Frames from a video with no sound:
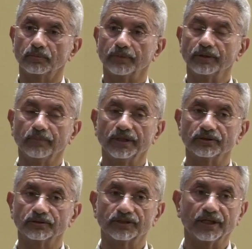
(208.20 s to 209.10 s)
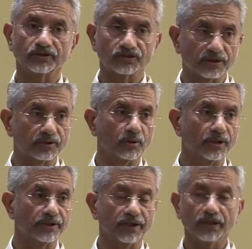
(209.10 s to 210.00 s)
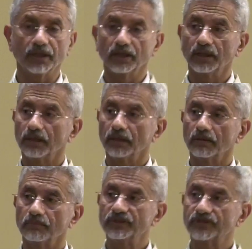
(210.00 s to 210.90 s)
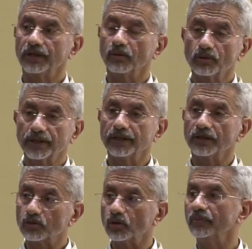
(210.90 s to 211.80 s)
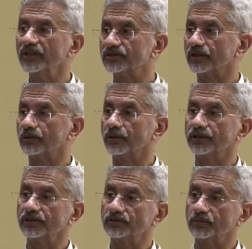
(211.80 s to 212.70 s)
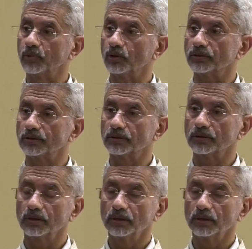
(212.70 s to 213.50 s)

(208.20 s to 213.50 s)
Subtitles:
when we say security, we say, okay, economic security is important.